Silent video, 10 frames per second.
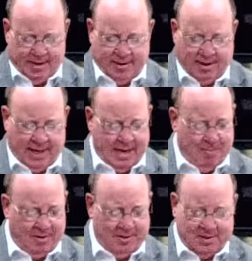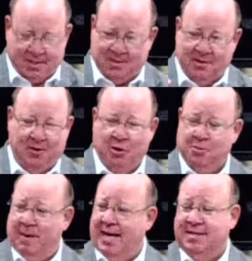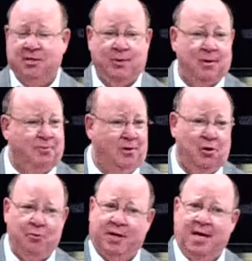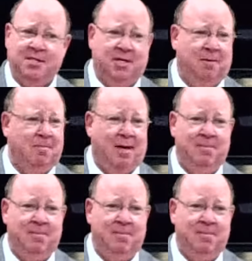And Laban goes back and says, well, you know the custom.